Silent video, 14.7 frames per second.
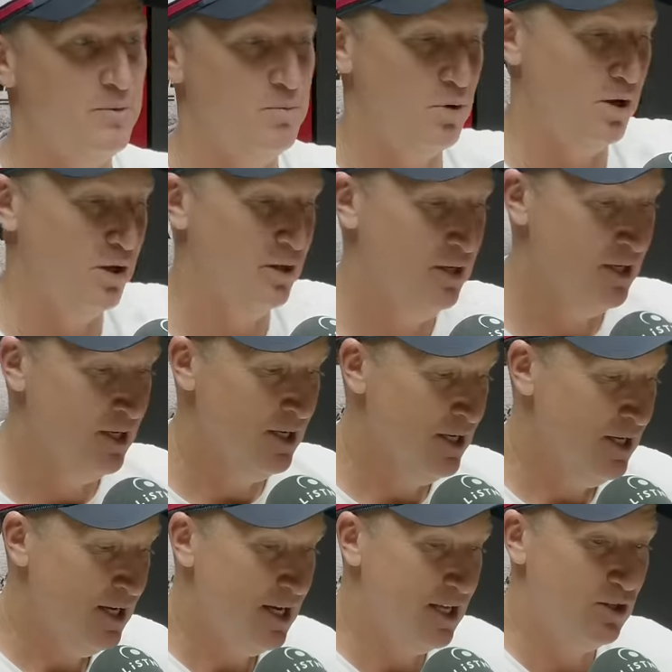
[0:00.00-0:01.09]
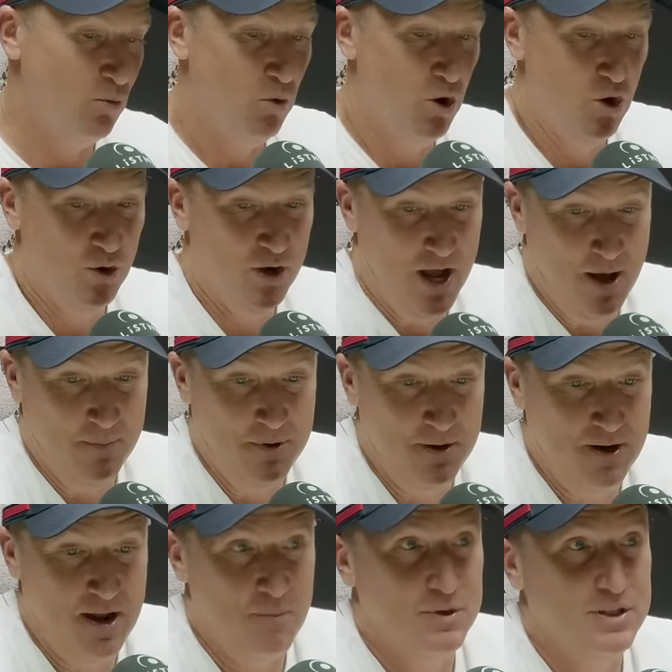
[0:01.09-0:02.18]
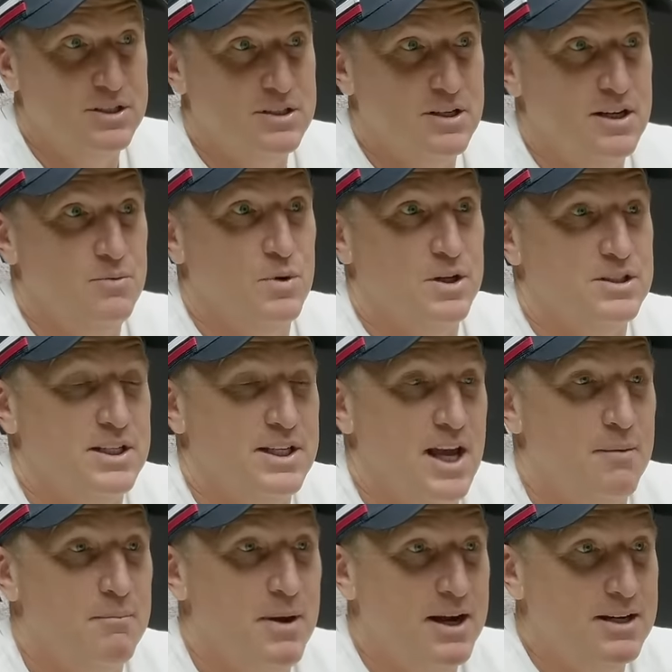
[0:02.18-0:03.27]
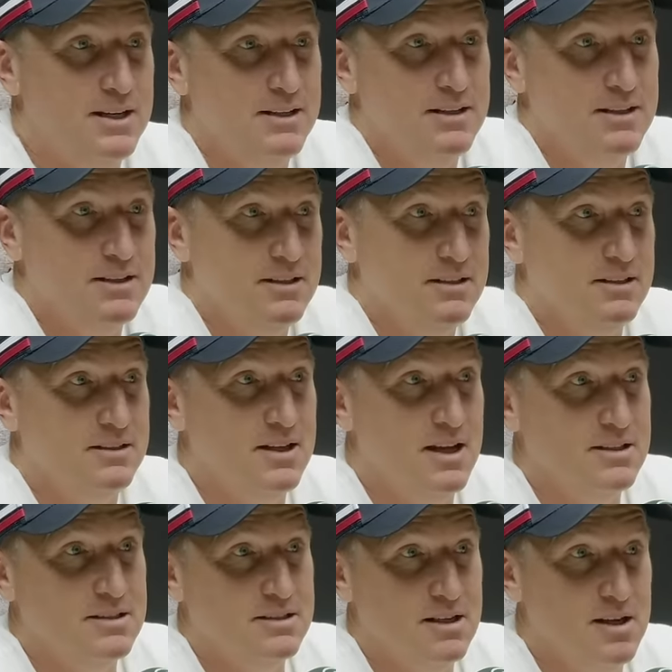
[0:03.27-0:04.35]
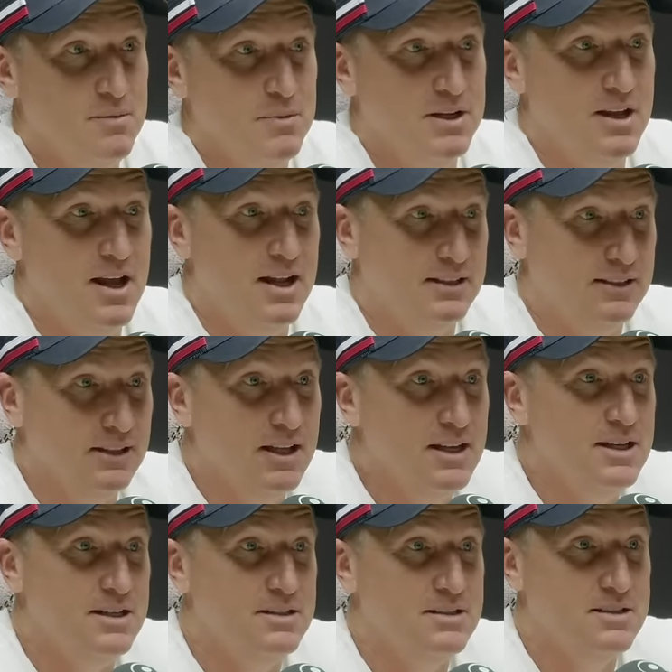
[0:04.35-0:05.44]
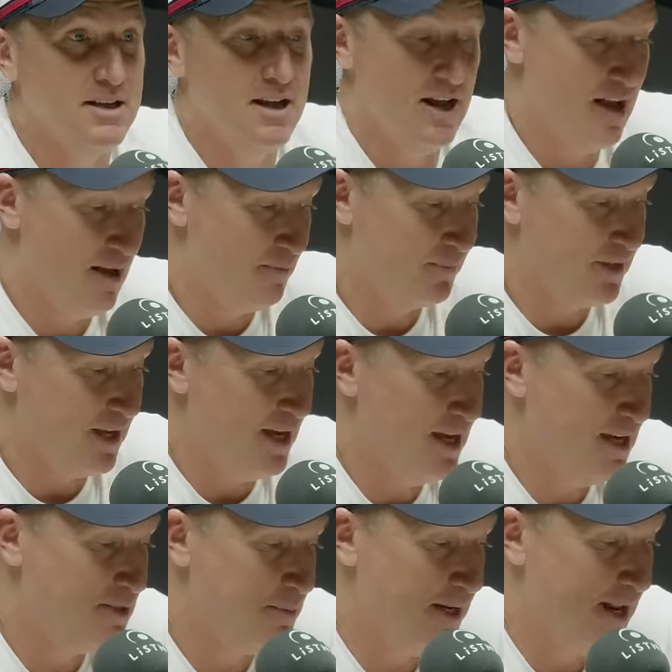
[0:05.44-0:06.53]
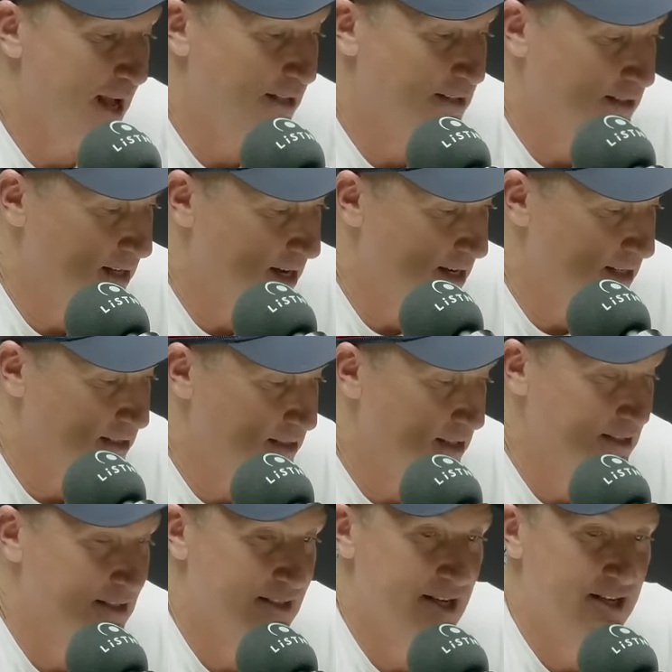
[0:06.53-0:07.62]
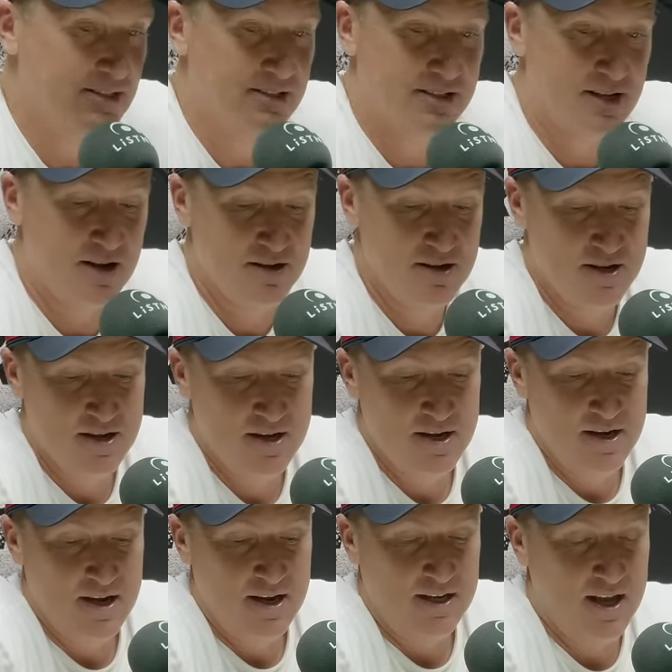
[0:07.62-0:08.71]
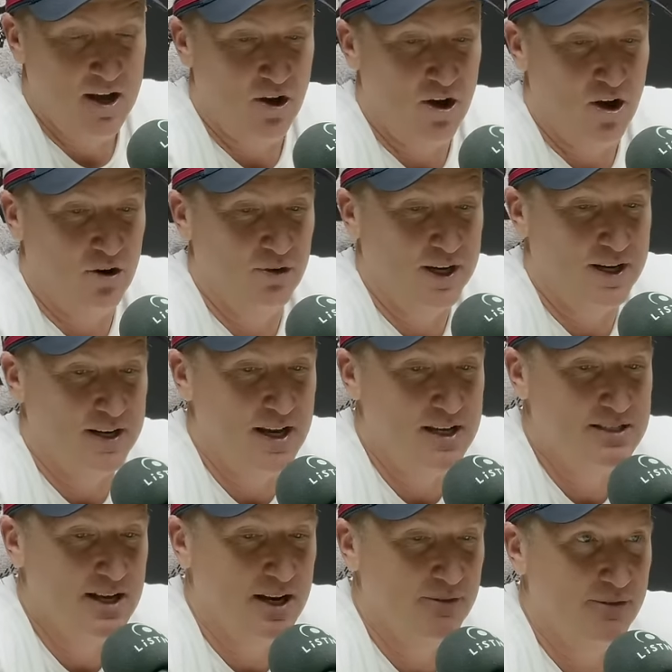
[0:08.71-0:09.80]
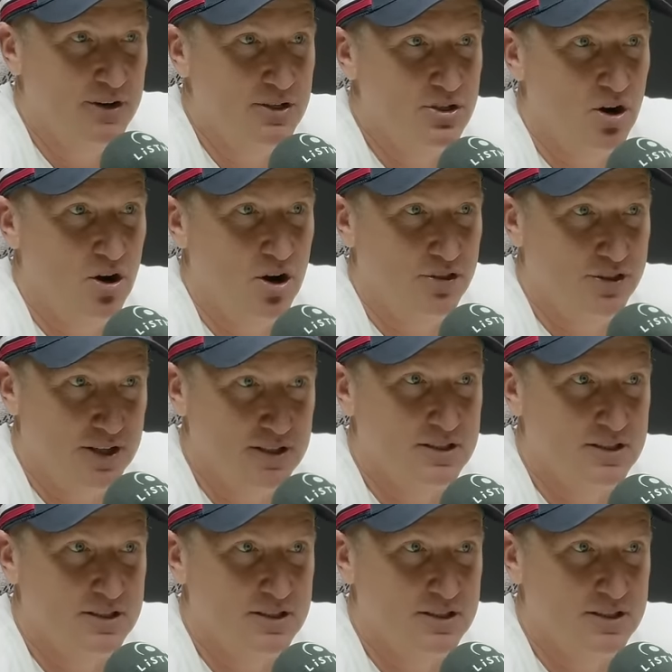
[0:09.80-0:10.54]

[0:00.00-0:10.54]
played well in the World Cup, and, and we've seen once he came back in the the Test team at, at Leeds, um, he, he's been outstanding since then. So, yeah, I, I reckon he's going to feature high. I